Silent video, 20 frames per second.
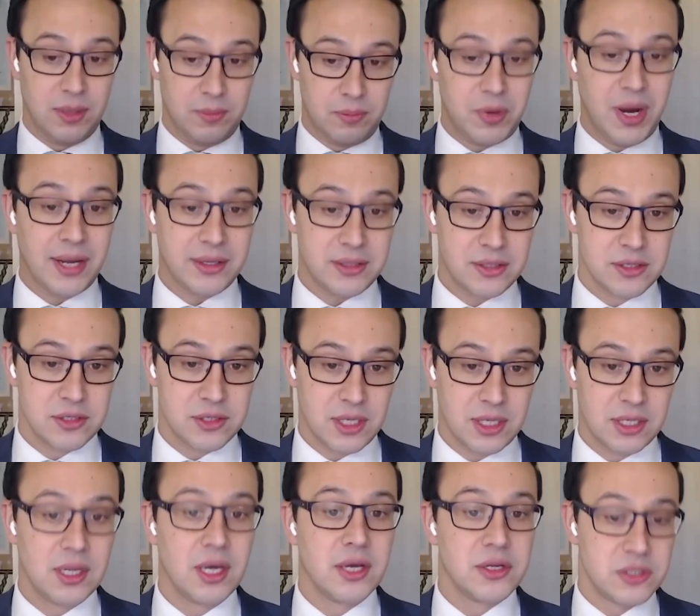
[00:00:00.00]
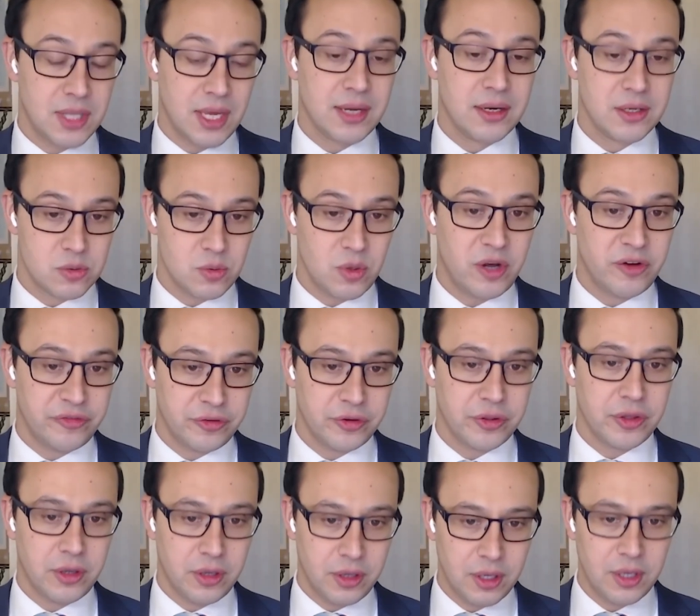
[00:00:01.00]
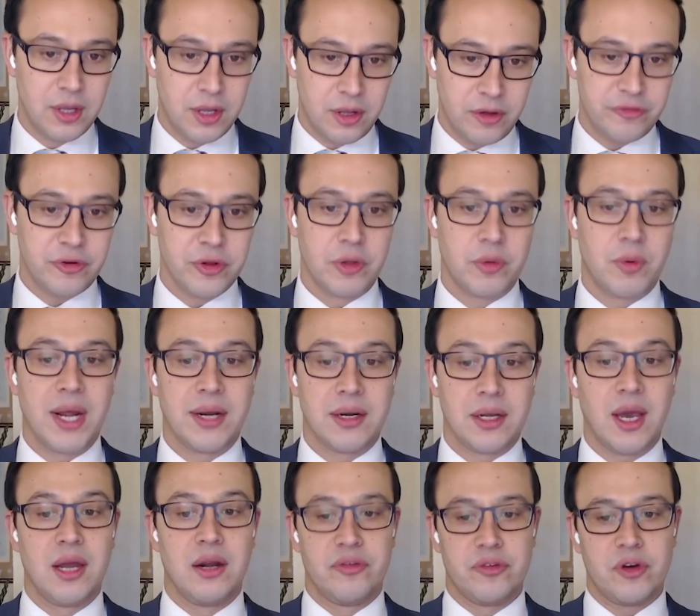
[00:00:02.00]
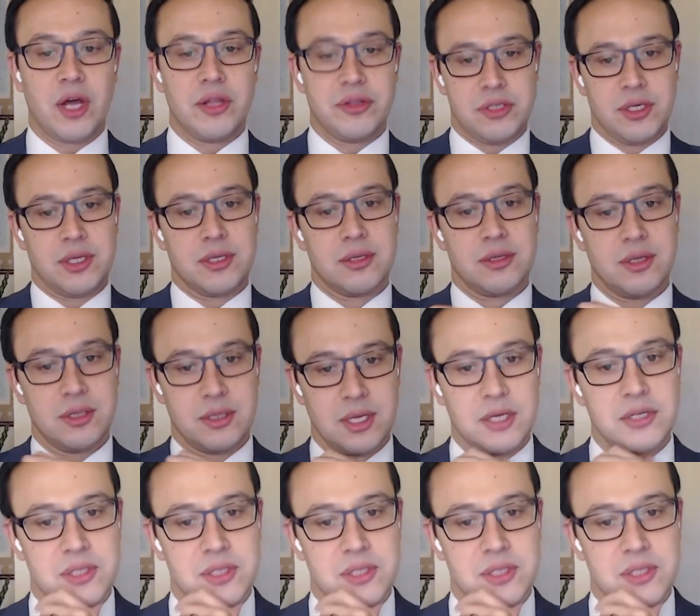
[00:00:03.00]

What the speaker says: in practice it does that as well for the right kind of content. It does